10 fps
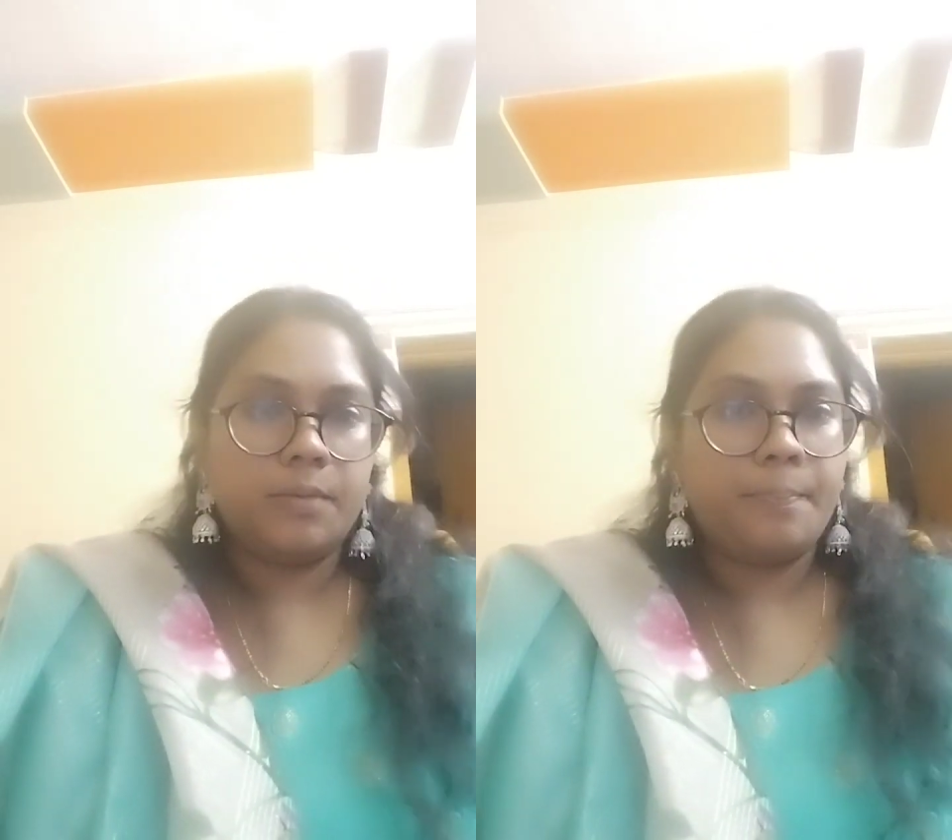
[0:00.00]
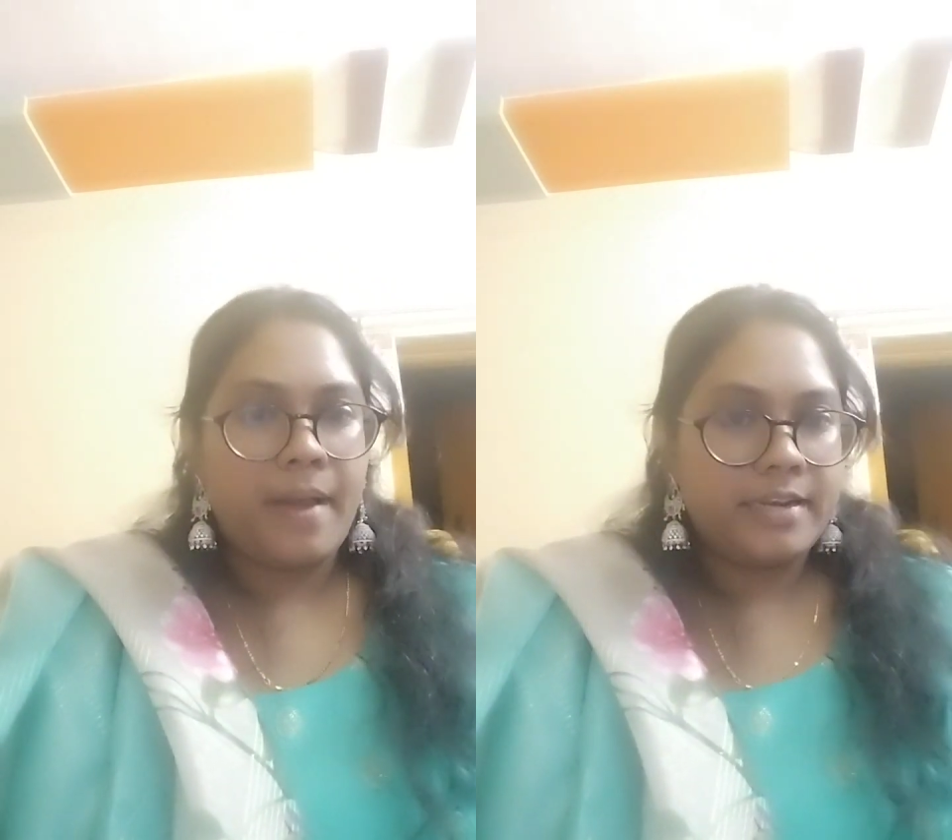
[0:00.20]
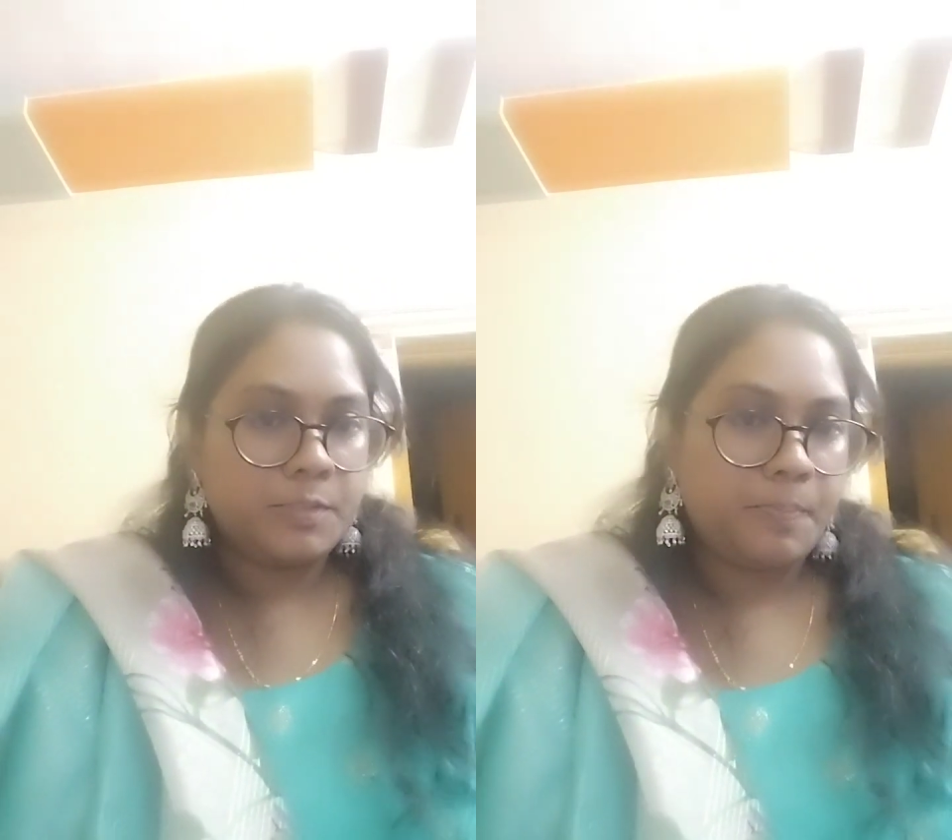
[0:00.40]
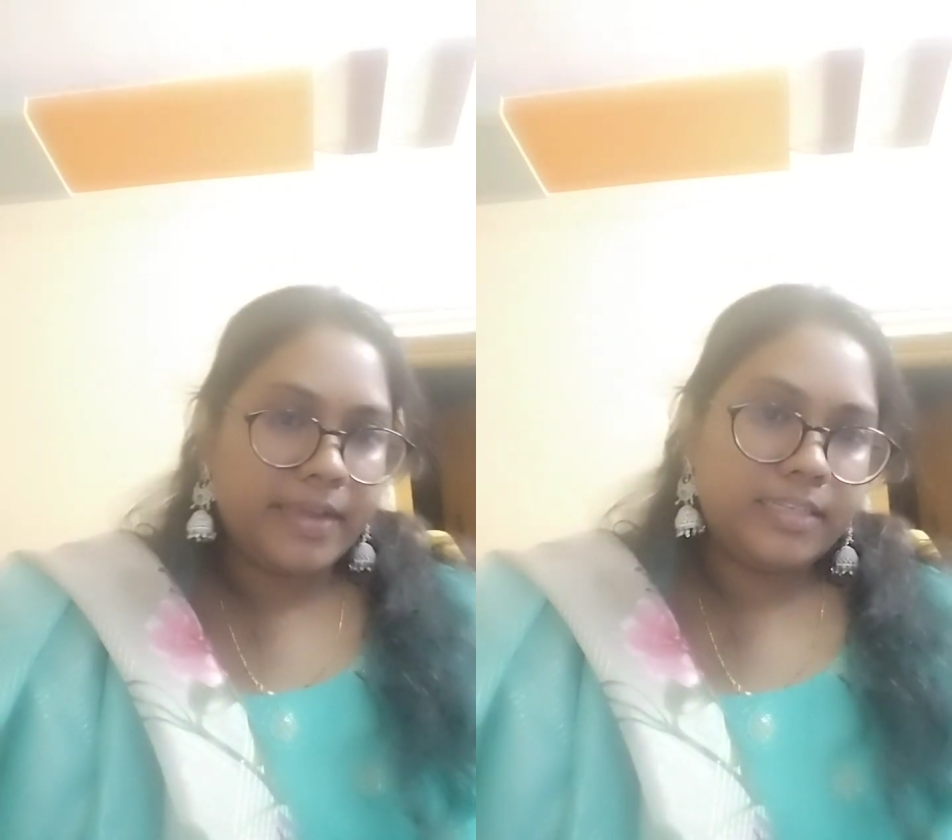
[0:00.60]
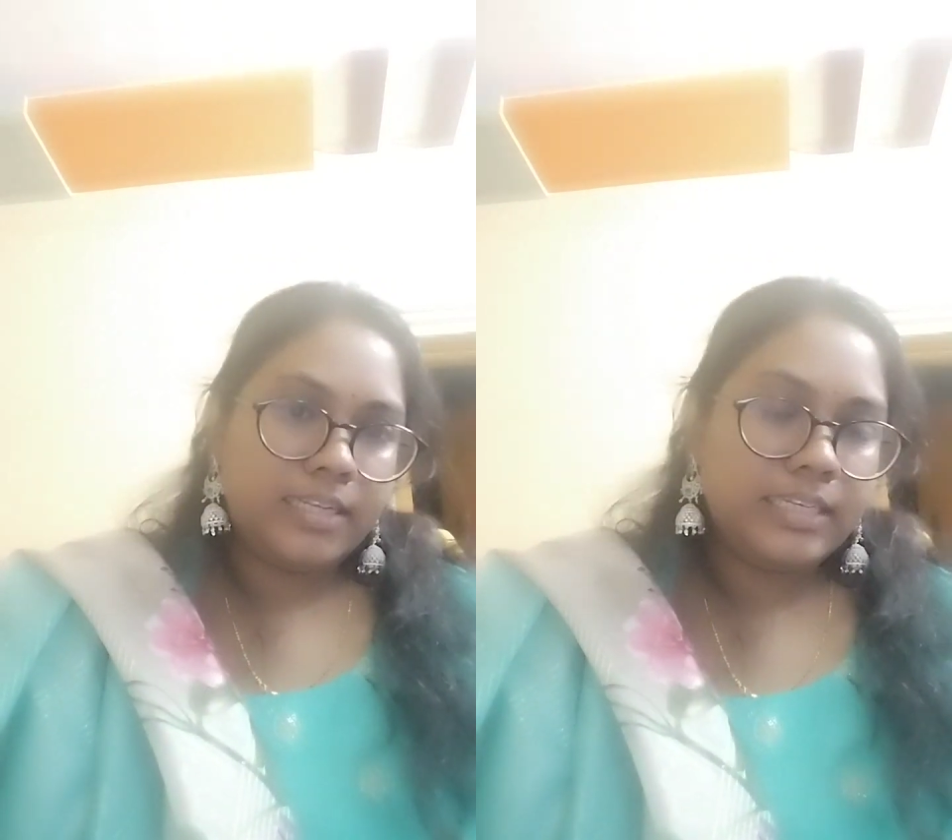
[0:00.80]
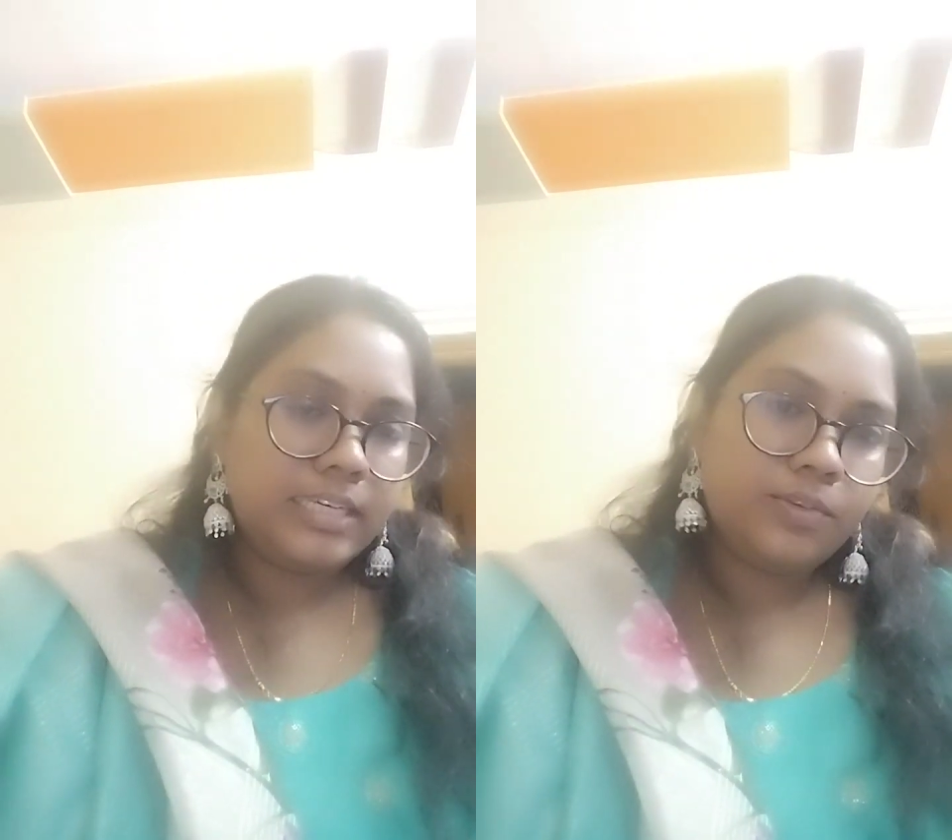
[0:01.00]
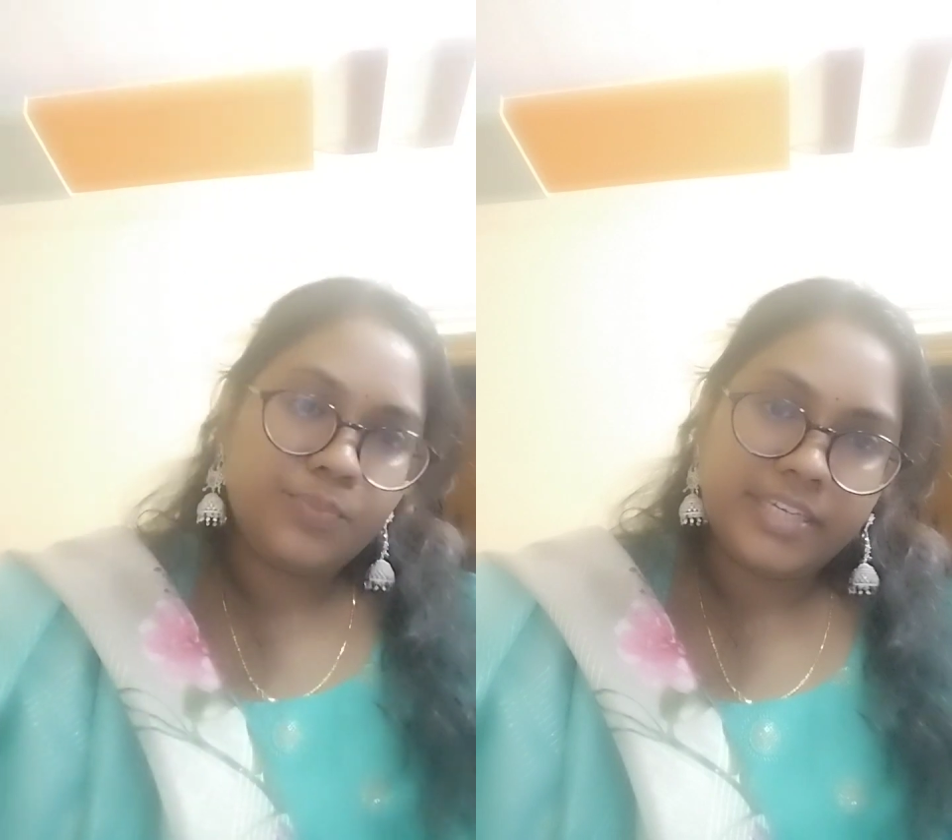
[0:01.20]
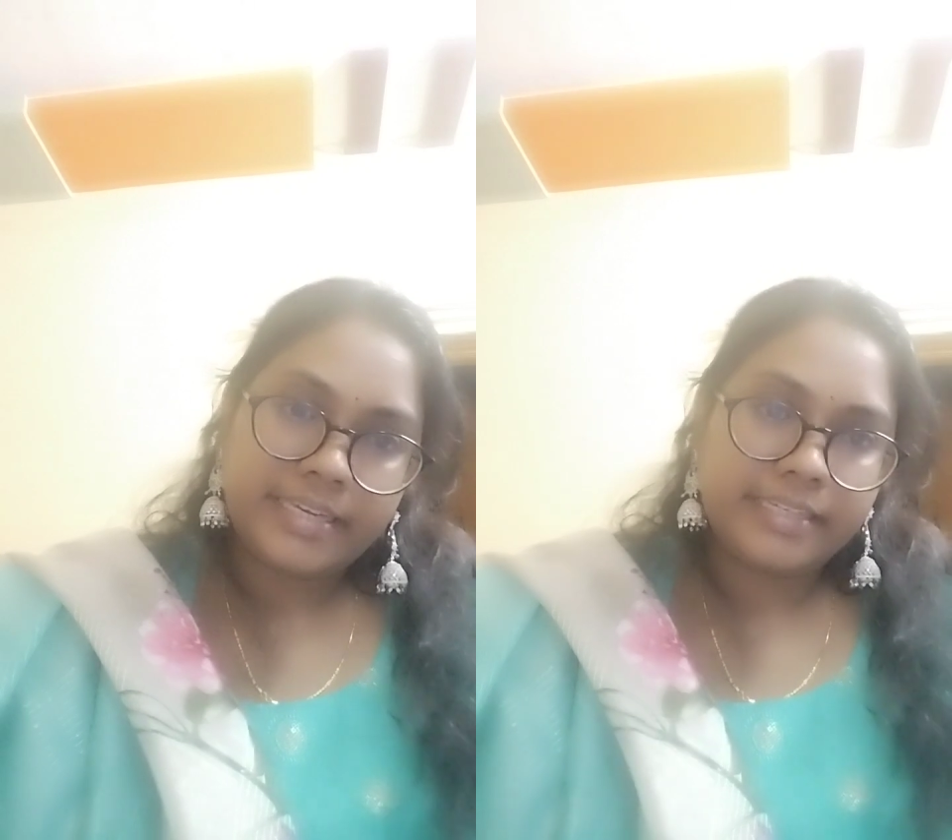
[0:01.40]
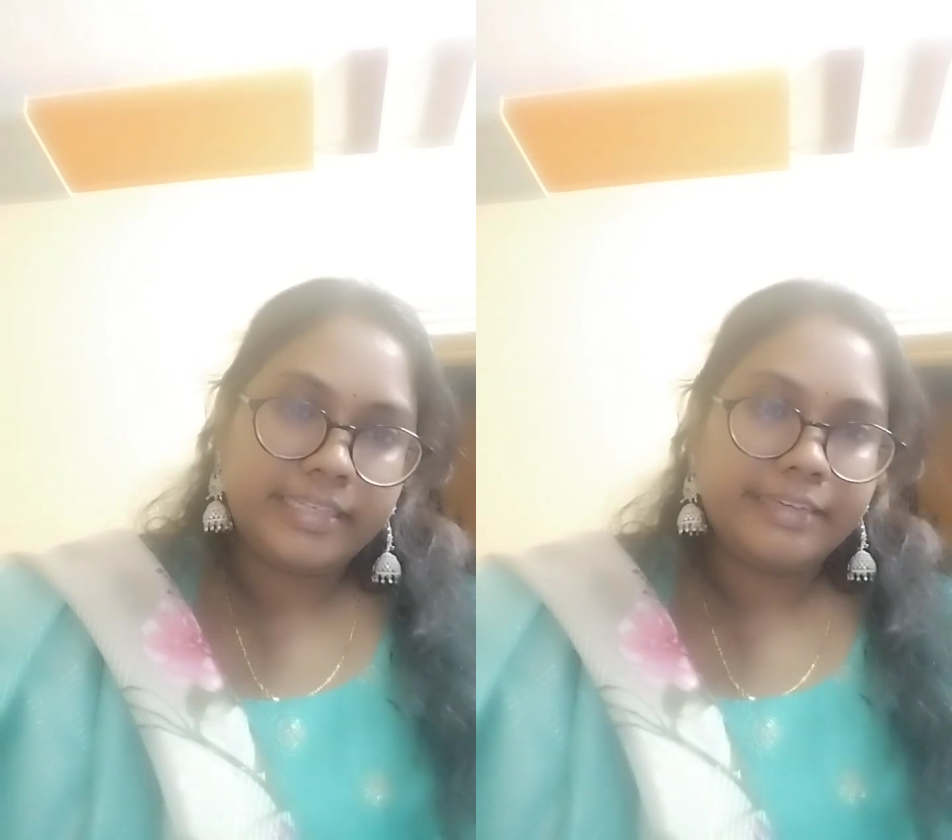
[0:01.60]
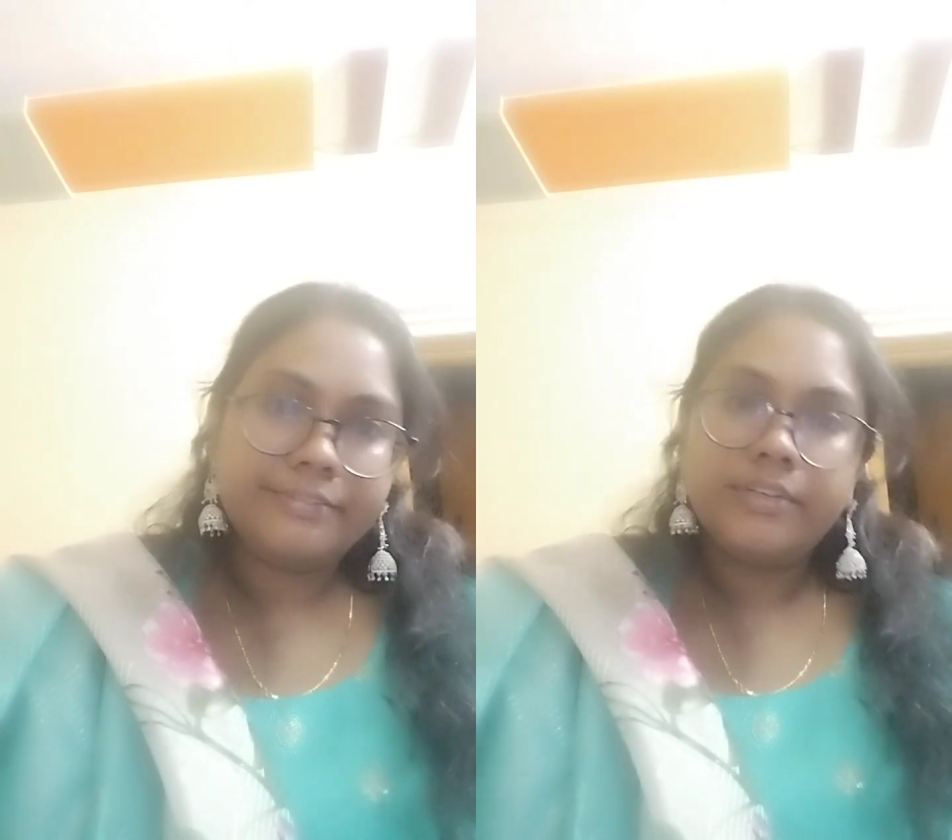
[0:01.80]
paraspinally we can
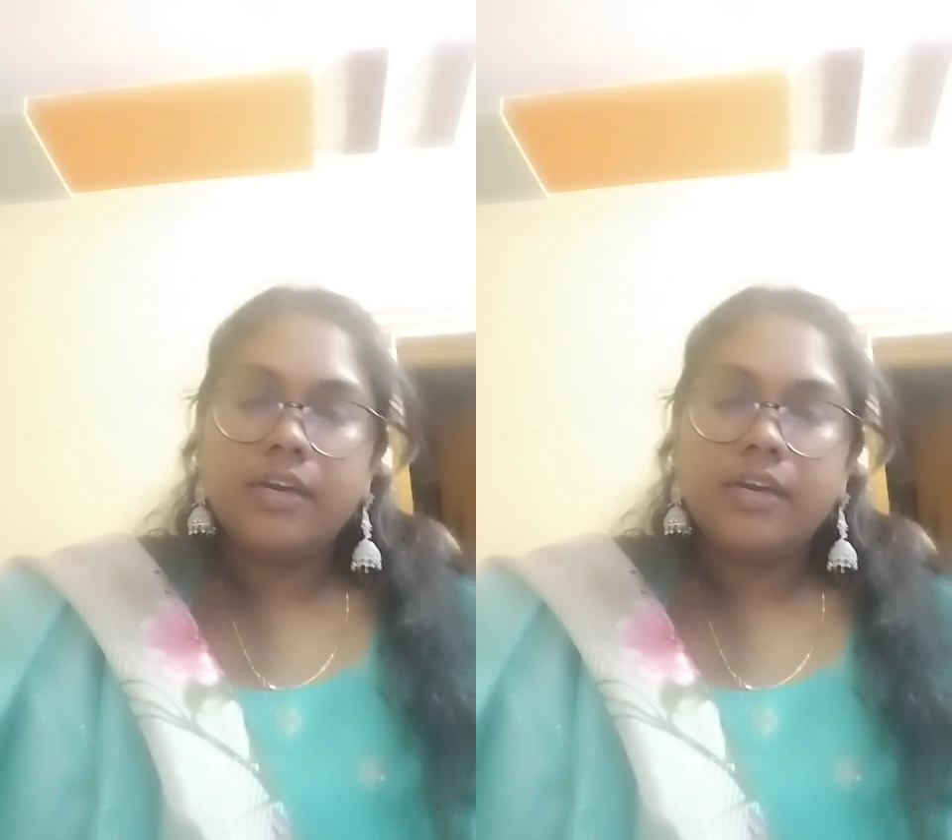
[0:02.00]
give